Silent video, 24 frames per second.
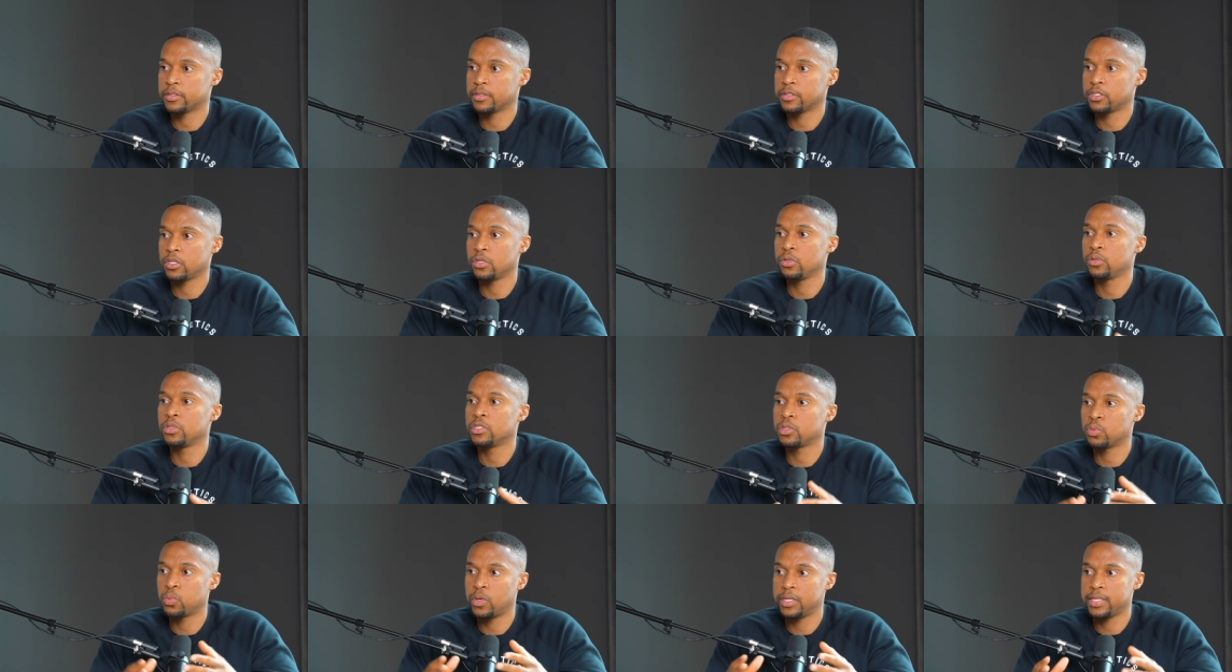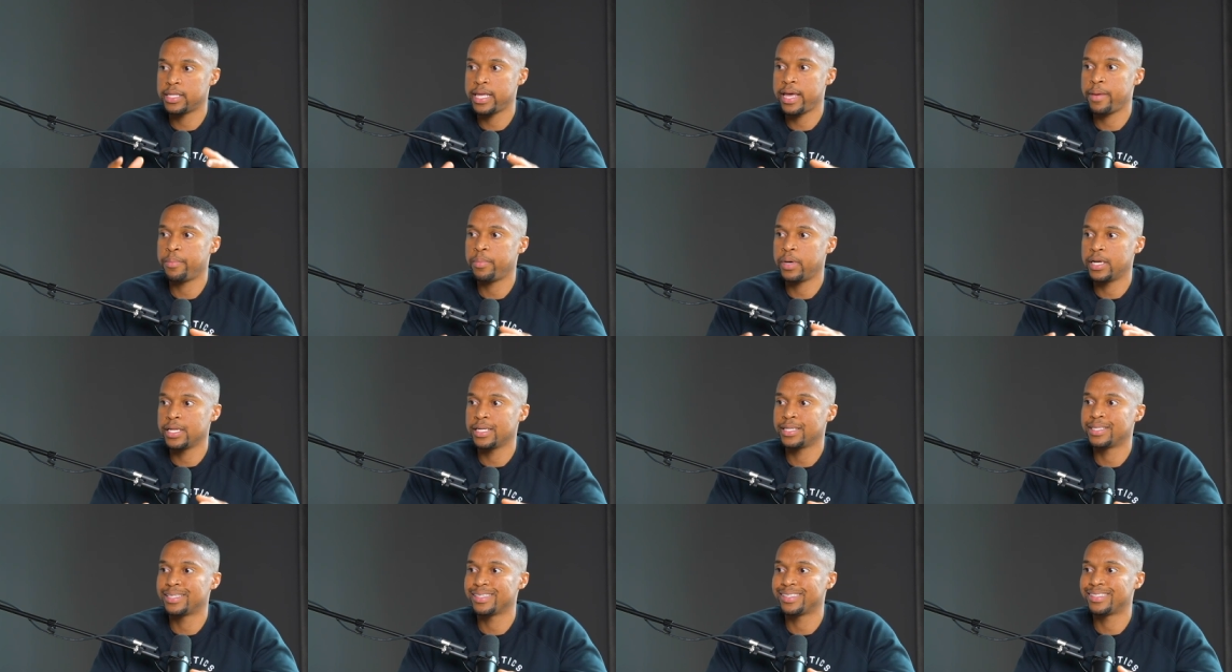So you just want that
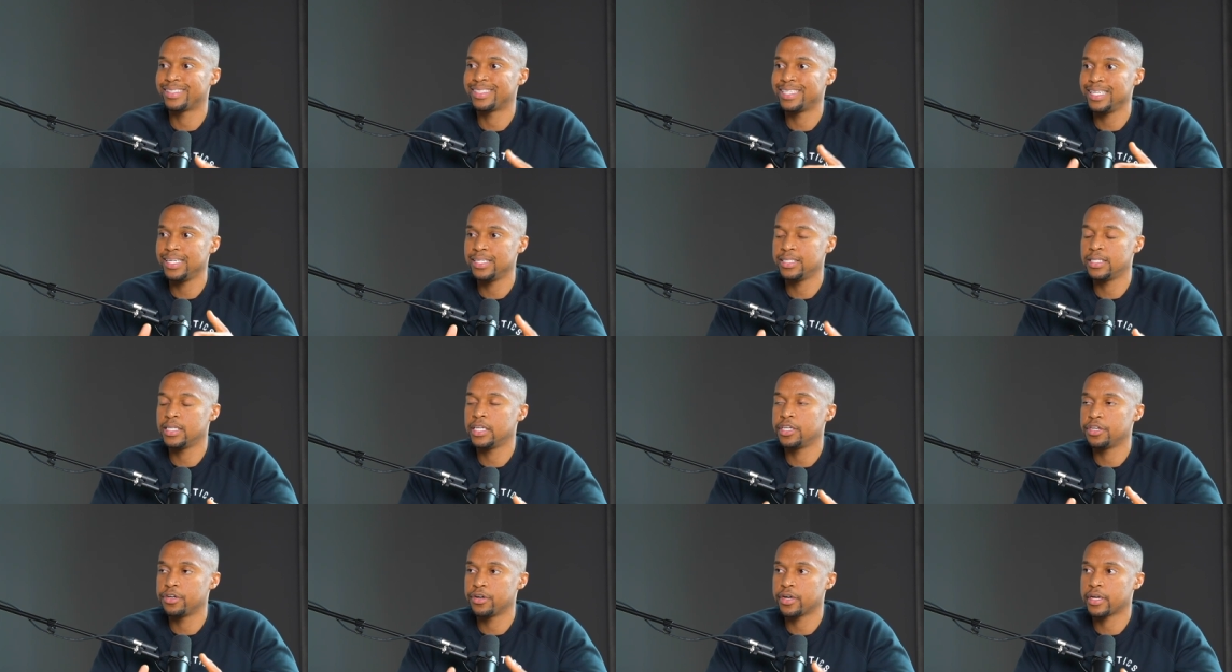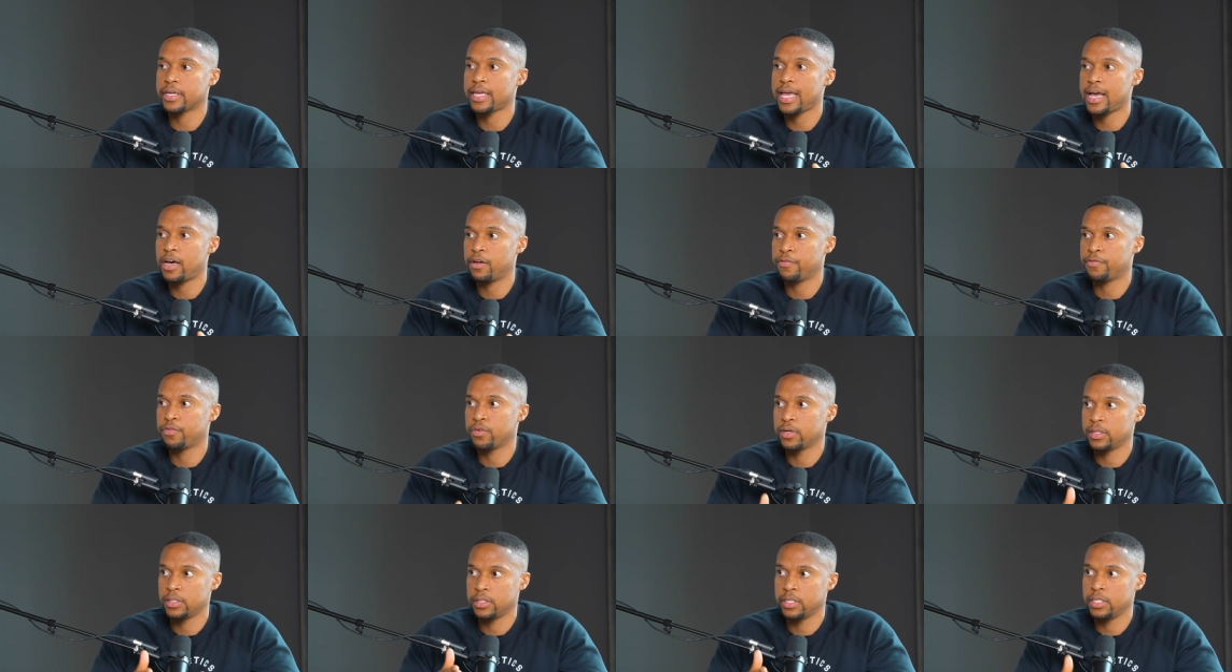money to season your account
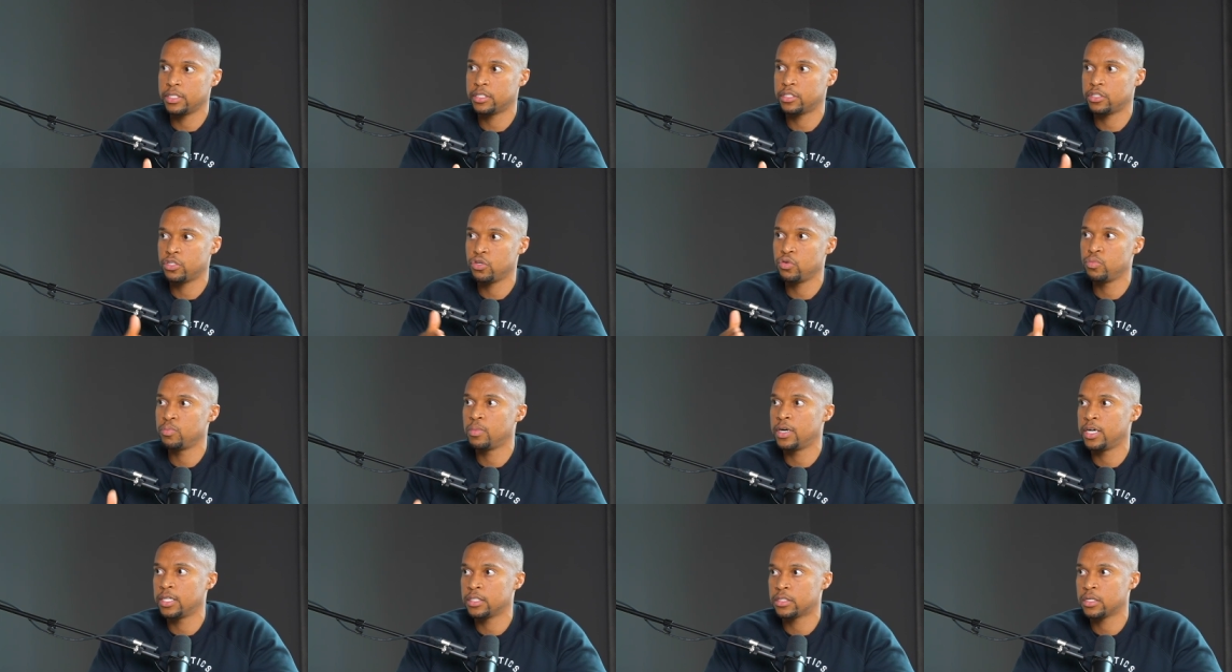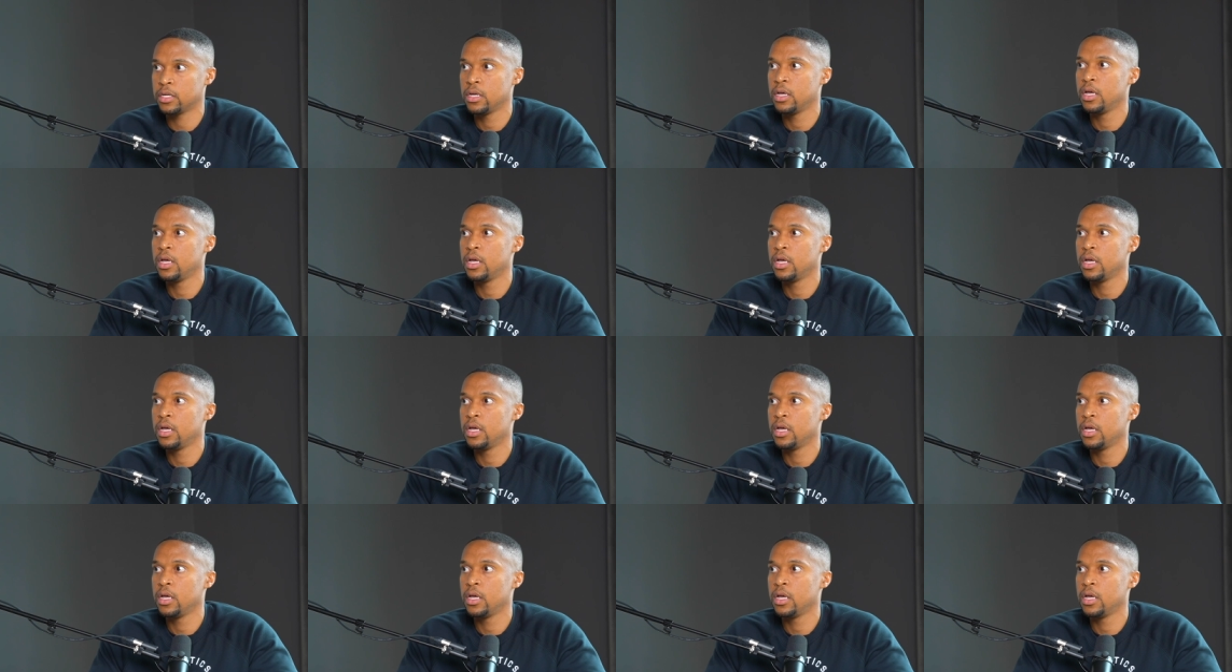for at least two months